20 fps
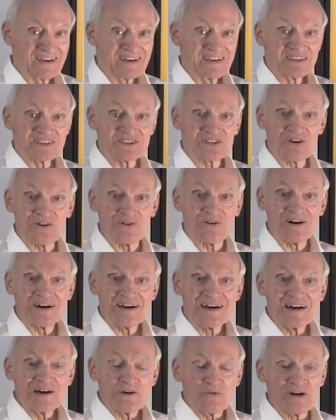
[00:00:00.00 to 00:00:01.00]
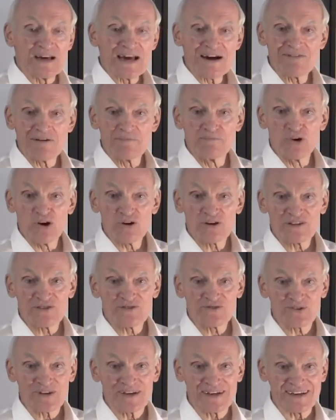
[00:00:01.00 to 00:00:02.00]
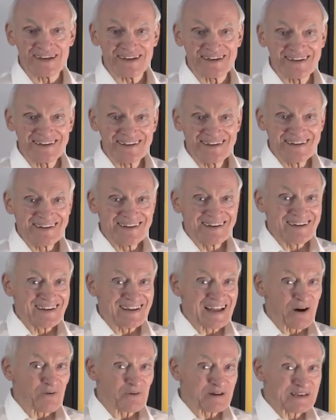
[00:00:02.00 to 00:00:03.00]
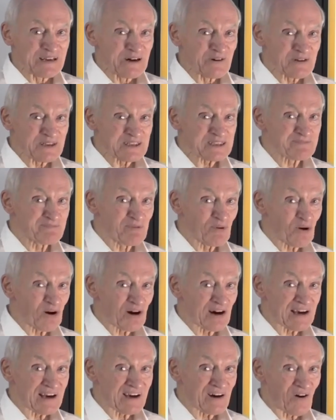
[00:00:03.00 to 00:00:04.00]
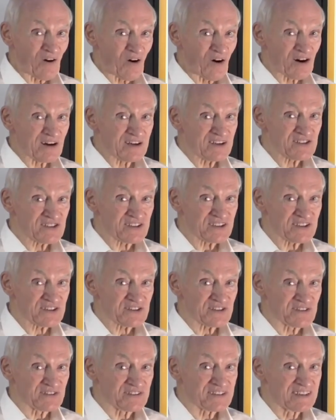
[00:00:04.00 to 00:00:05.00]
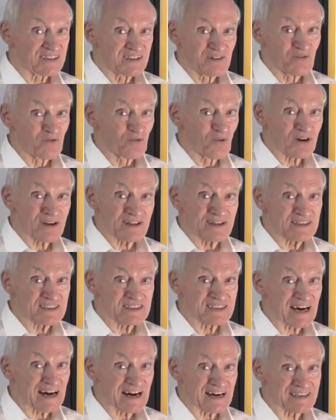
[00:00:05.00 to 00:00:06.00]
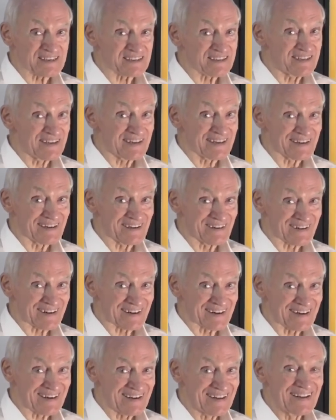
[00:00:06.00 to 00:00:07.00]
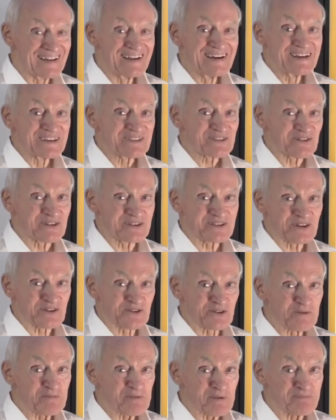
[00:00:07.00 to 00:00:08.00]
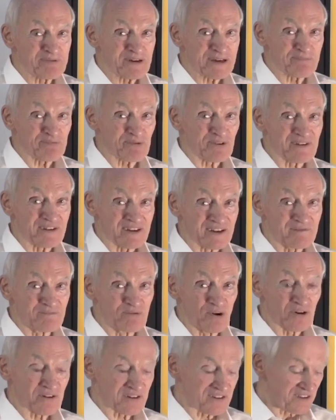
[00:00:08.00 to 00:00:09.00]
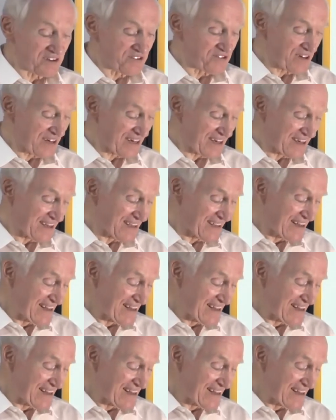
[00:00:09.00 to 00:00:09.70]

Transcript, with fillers: So we have a broken tray. Now we know this boy or his sisters, one of these guys did it, okay? So there's a group of people that have broken the tray.